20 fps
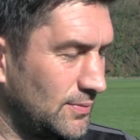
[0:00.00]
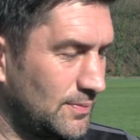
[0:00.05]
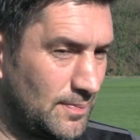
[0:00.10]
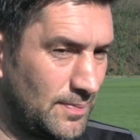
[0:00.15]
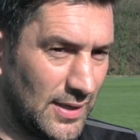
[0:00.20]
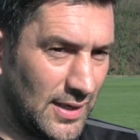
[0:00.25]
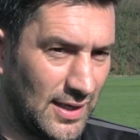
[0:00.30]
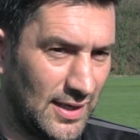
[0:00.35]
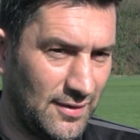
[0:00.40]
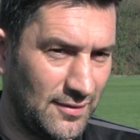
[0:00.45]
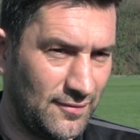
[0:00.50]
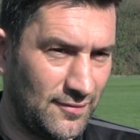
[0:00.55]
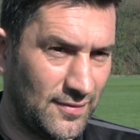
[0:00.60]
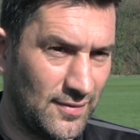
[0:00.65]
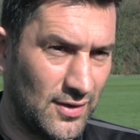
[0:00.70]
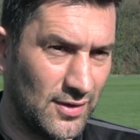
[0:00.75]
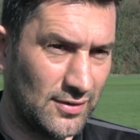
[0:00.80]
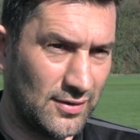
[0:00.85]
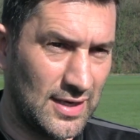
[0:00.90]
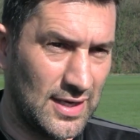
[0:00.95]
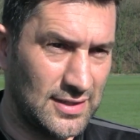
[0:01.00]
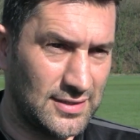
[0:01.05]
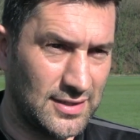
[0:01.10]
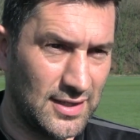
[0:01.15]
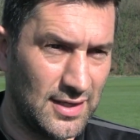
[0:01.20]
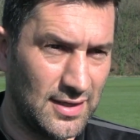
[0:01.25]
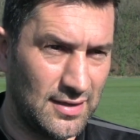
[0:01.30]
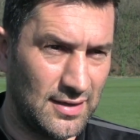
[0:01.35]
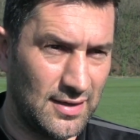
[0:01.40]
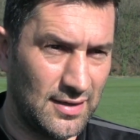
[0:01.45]
Belief,
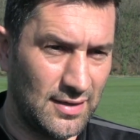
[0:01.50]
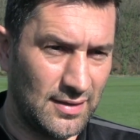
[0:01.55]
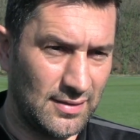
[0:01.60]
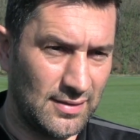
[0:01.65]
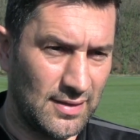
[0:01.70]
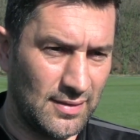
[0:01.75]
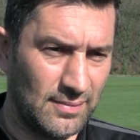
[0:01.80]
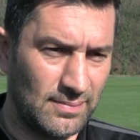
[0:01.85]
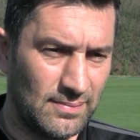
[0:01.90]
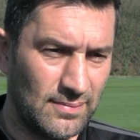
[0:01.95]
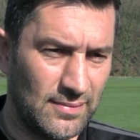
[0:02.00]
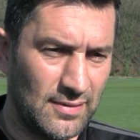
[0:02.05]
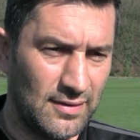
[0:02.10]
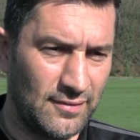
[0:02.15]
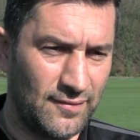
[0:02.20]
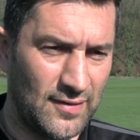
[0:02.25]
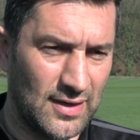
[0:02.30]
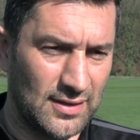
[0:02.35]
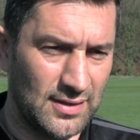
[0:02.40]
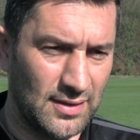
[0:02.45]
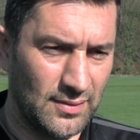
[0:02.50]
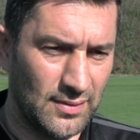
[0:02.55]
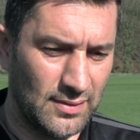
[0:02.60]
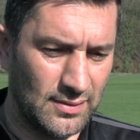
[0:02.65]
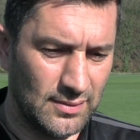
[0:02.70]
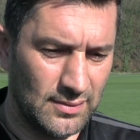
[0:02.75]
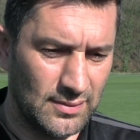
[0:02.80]
organising, the fact that